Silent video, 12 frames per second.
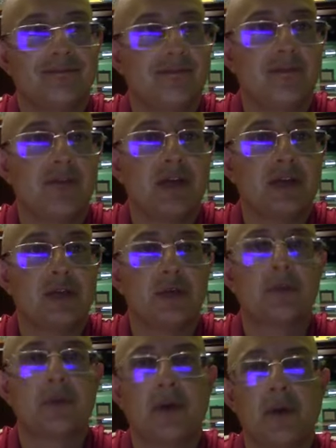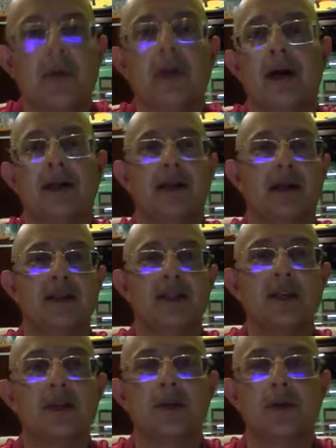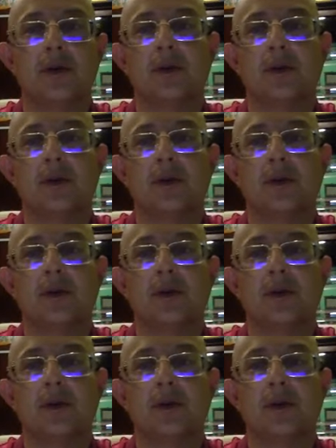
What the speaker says: it should be only adult signature.